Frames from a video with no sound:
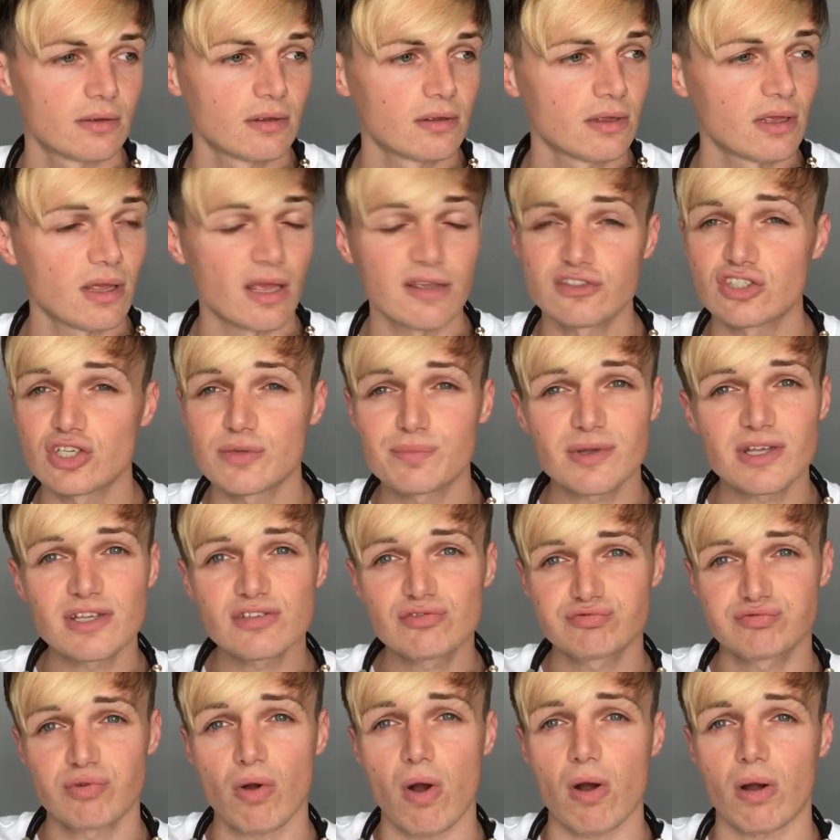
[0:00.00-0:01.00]
If she brings
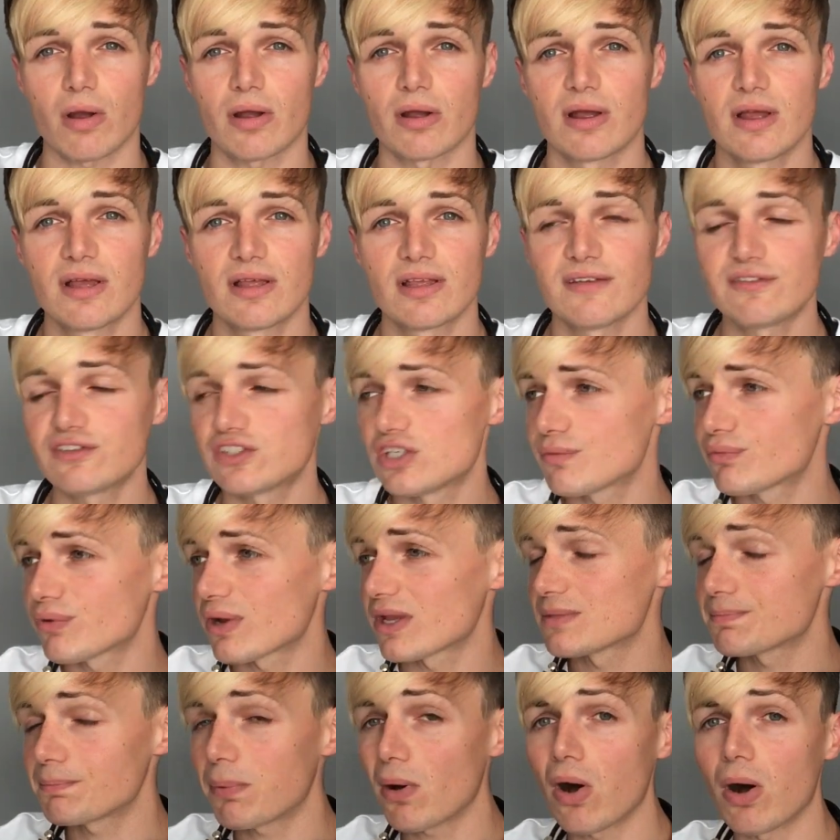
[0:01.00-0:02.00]
rock, if she
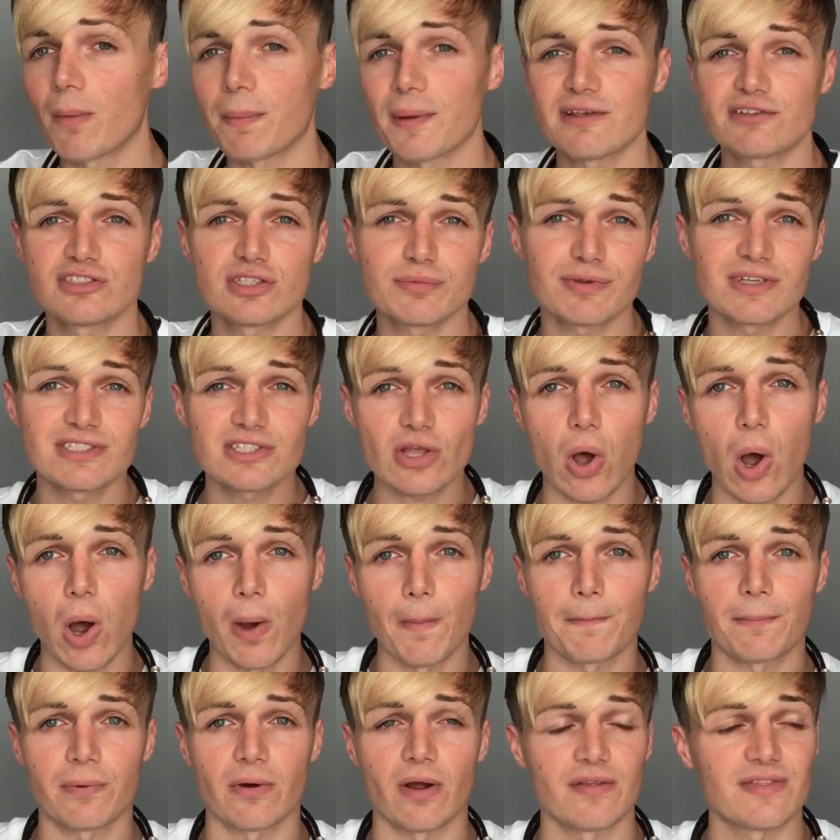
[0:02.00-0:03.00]
brings pop, if she brings
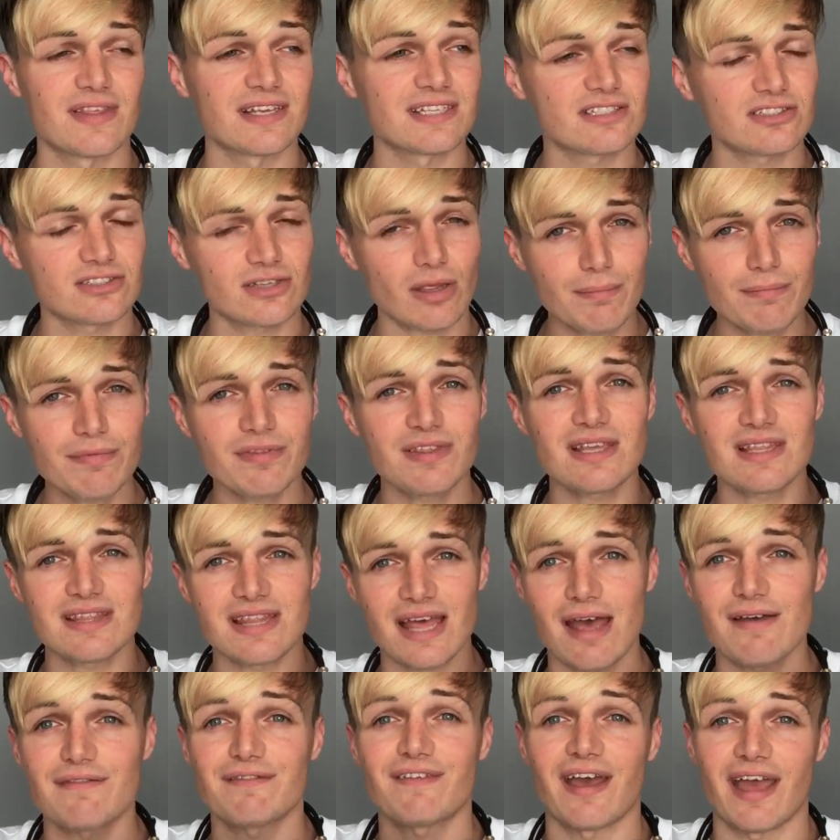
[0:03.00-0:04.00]
opera, there's something
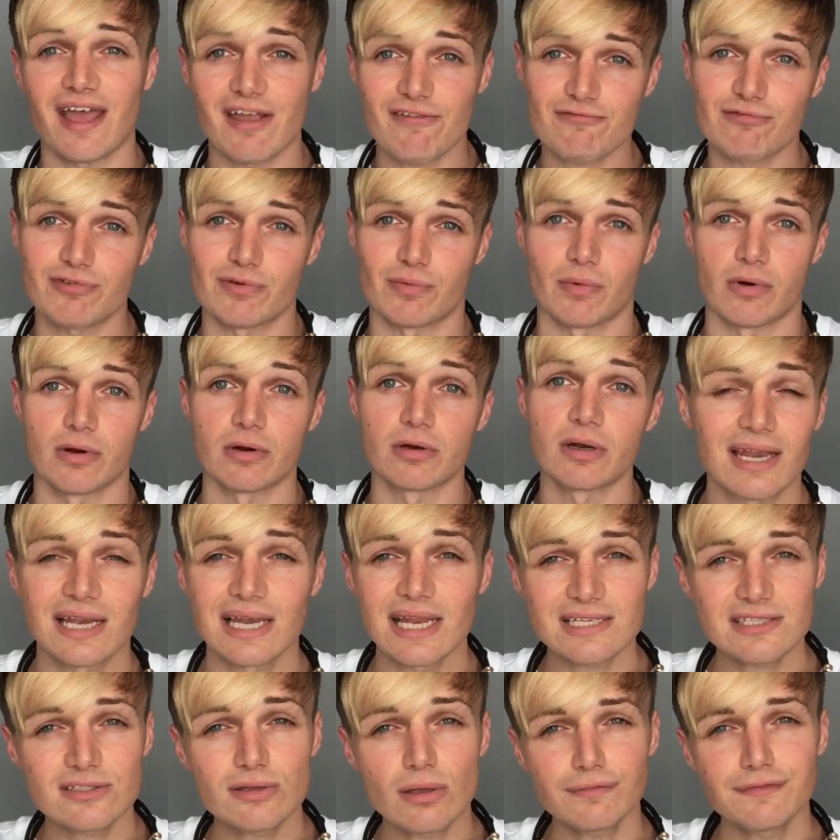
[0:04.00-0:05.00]
there for everyone. And
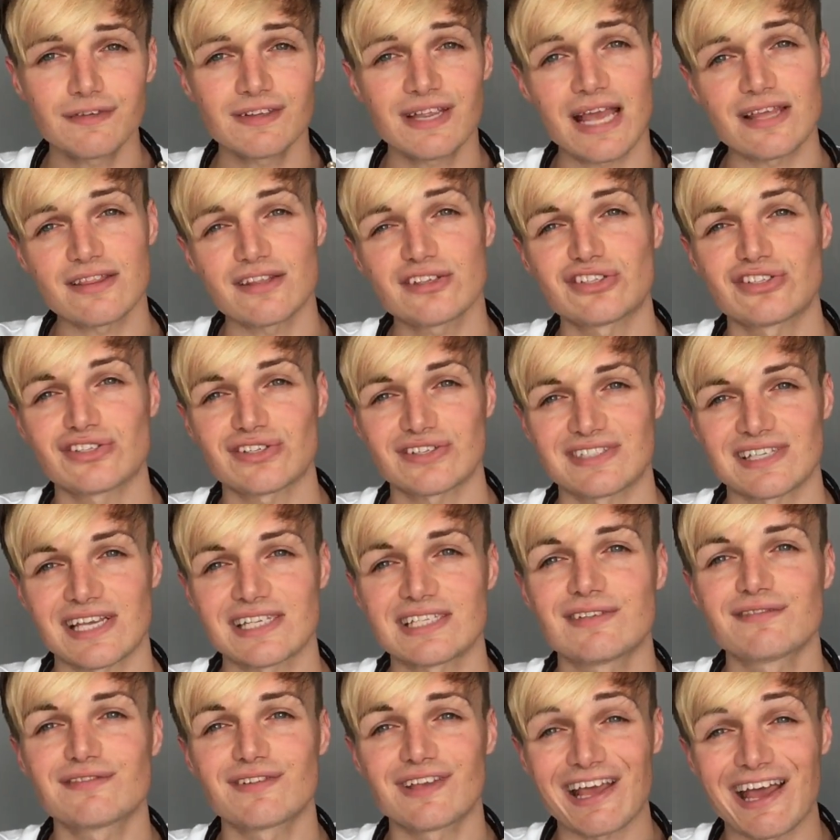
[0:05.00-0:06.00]
let's not forget the
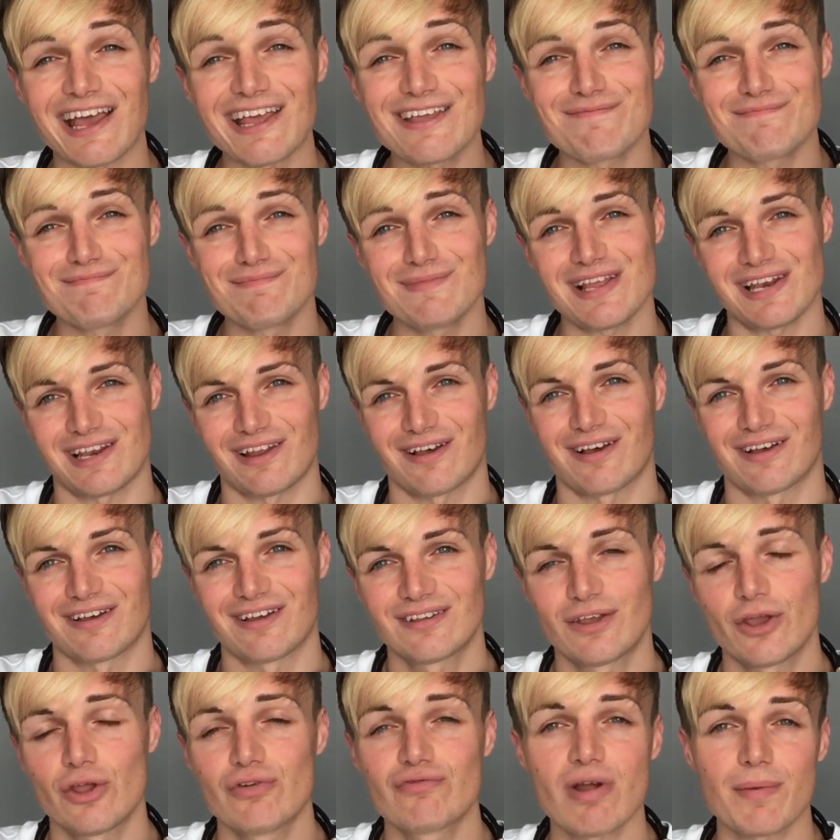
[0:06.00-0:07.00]
success of Kate Miller,
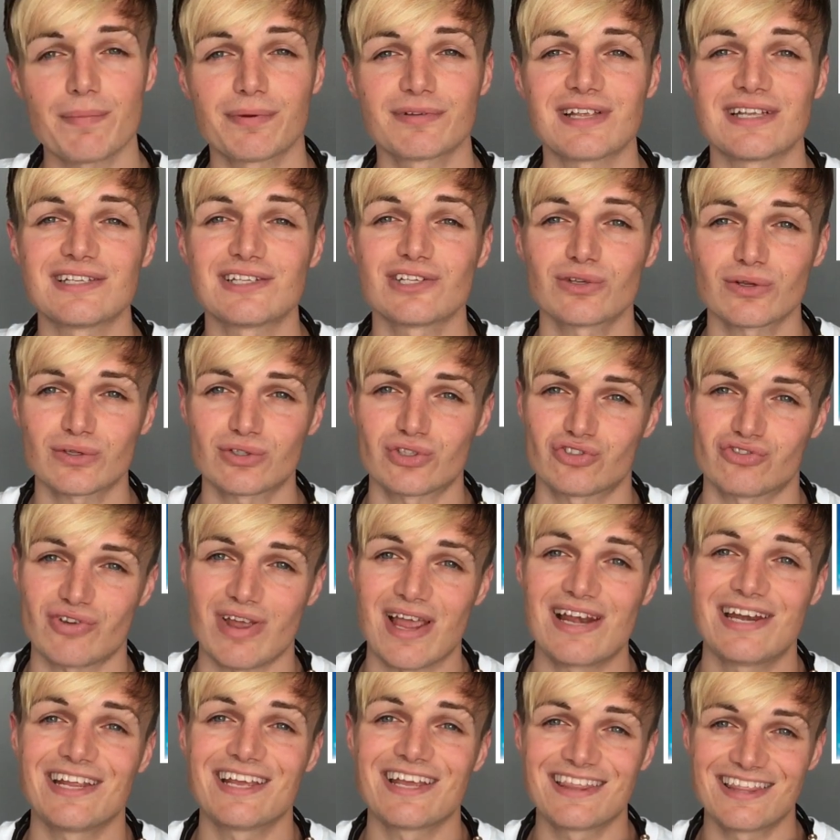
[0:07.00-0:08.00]
who represented
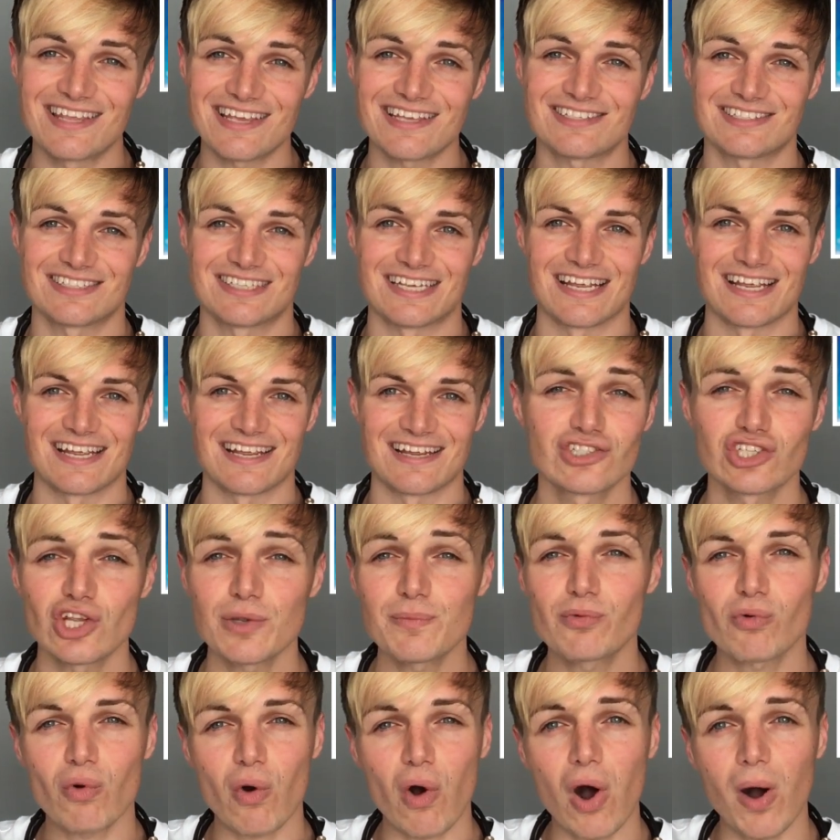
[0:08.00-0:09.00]
Australia this year. She
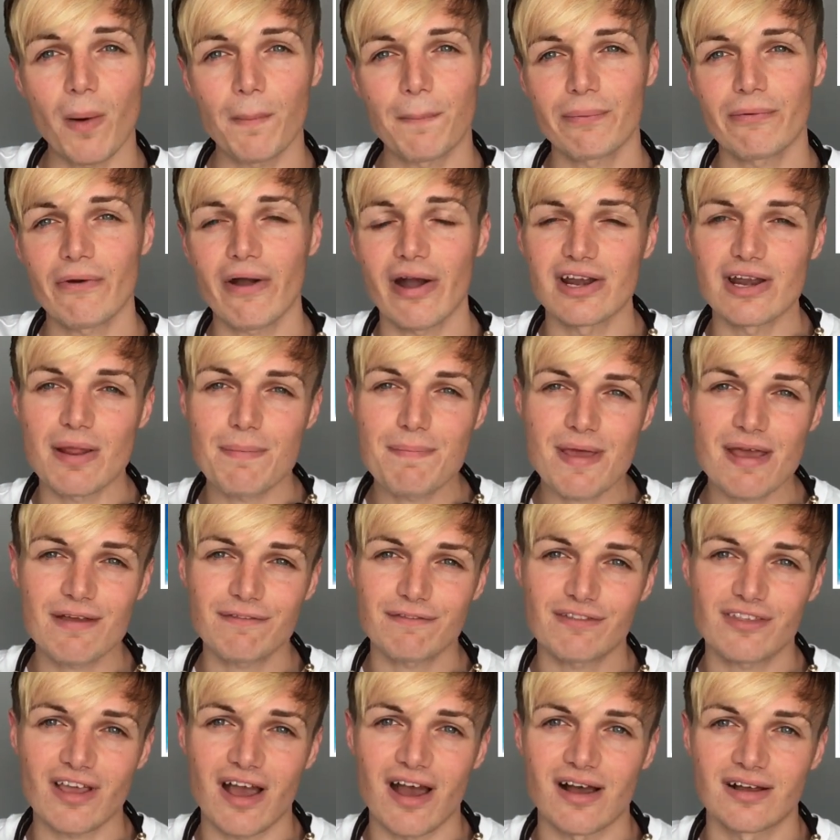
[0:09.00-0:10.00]
brought opera and a bit of
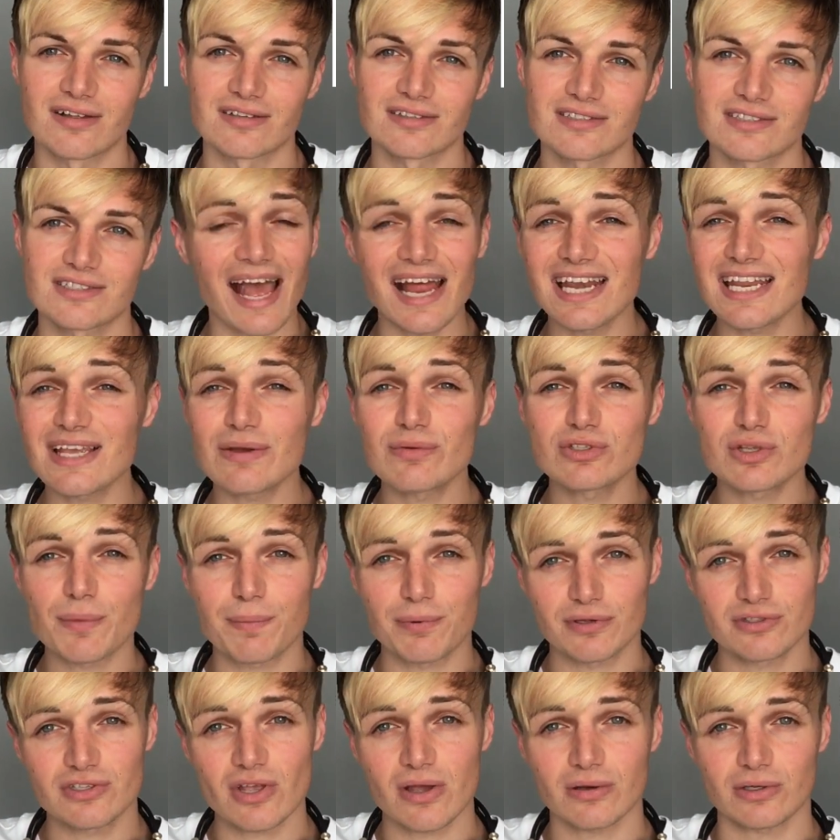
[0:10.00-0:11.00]
dance, and it was a
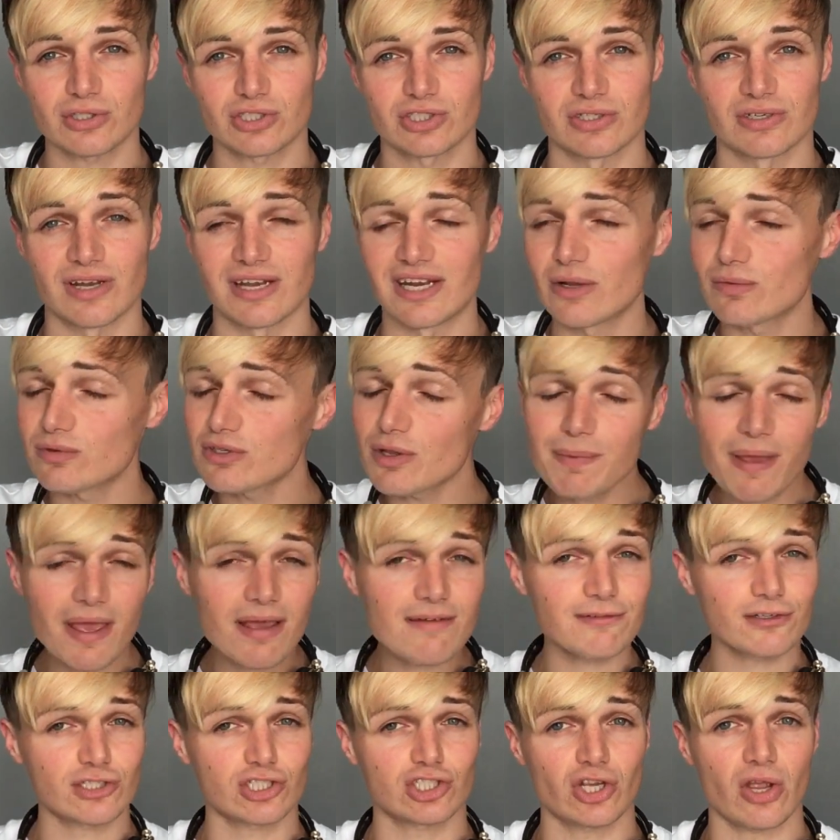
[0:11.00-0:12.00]
production, and it was a bit
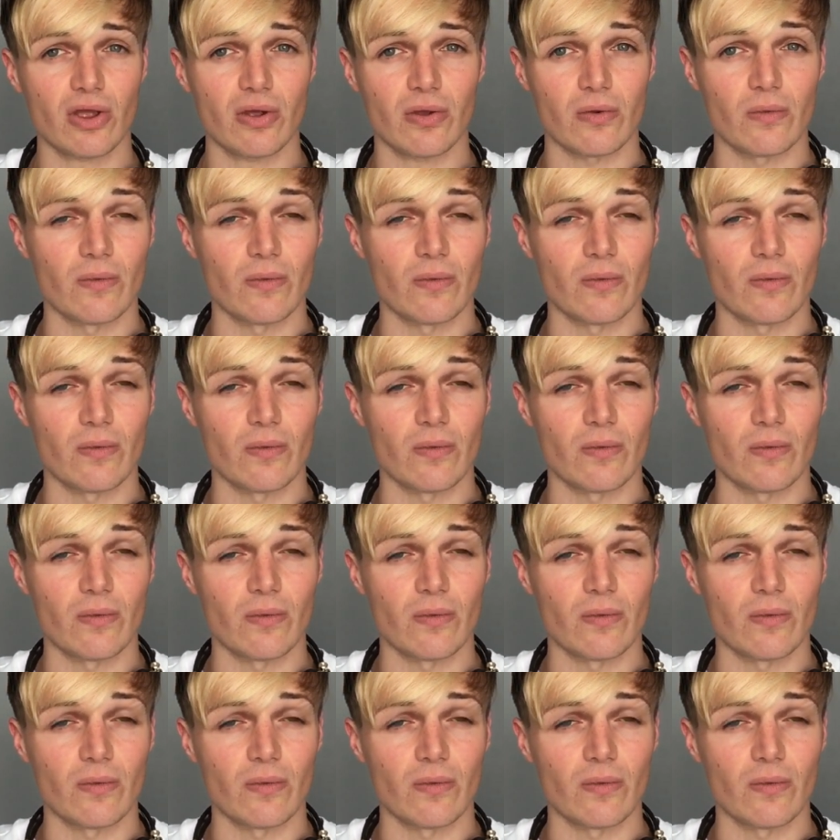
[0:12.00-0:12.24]
of a show.